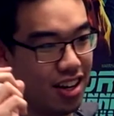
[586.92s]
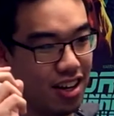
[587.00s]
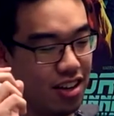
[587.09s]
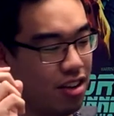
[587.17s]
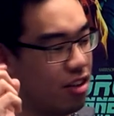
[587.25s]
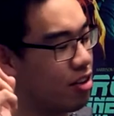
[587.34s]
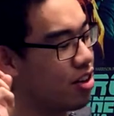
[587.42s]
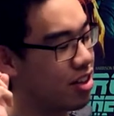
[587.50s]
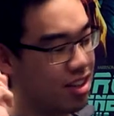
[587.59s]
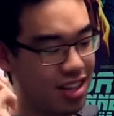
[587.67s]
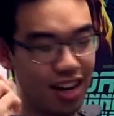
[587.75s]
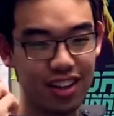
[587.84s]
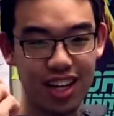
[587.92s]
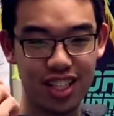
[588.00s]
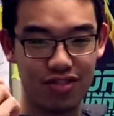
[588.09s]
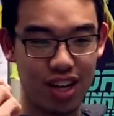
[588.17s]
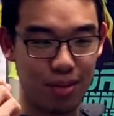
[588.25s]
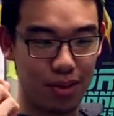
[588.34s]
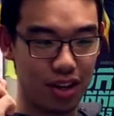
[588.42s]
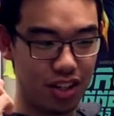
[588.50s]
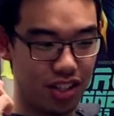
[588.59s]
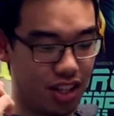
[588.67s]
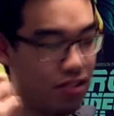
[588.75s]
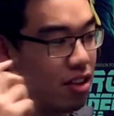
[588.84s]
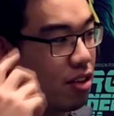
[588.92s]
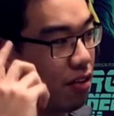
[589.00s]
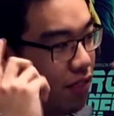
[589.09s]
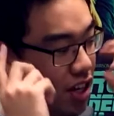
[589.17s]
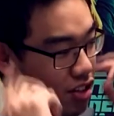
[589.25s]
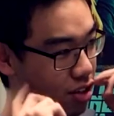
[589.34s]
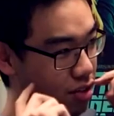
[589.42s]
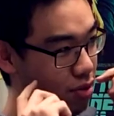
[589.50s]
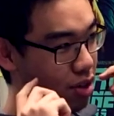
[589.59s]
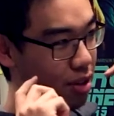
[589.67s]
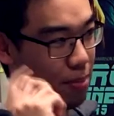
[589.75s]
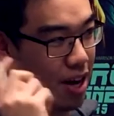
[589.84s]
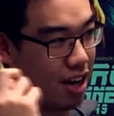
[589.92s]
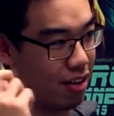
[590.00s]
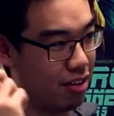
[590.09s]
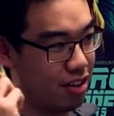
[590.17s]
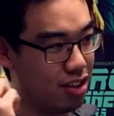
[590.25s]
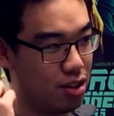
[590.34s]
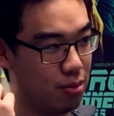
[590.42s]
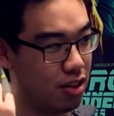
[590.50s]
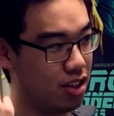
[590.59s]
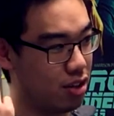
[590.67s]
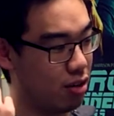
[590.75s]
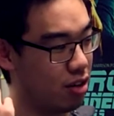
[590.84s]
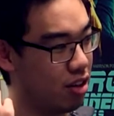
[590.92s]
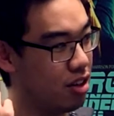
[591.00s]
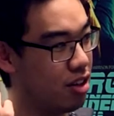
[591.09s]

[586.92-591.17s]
you can tell that it's fake because even though the face looks real, the background is super distorted.